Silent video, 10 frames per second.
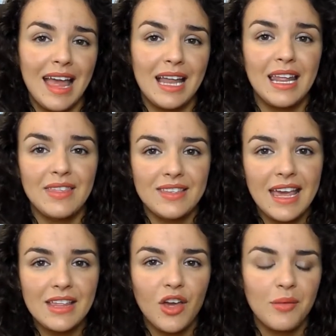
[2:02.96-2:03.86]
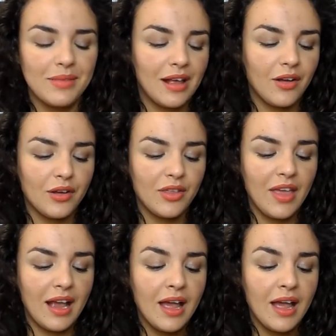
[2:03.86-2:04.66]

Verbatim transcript: again in the daytime and that kind of thing.